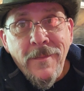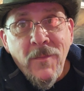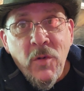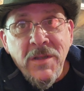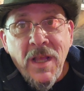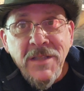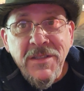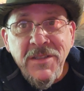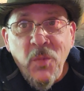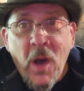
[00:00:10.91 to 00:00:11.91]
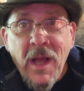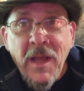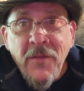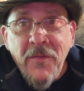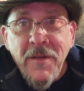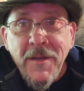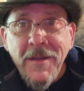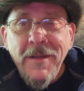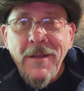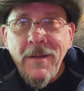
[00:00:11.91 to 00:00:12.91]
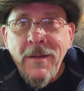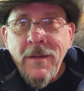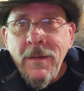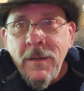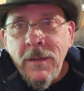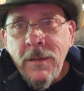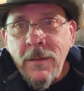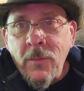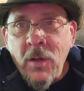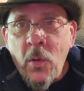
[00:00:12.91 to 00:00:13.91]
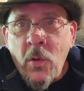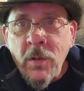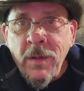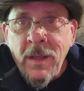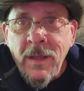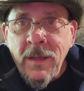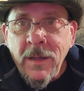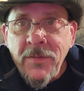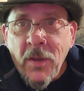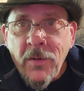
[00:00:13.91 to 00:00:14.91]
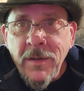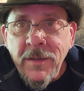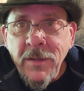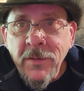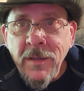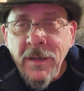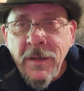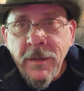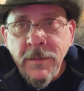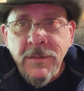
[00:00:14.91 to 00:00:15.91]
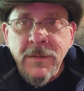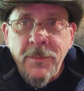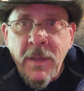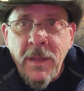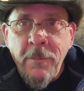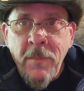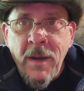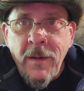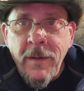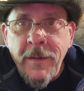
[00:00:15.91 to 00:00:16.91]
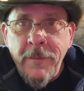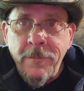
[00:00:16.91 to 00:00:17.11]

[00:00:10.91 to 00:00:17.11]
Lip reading: Watachi's wife, we're going into 32 years of being married.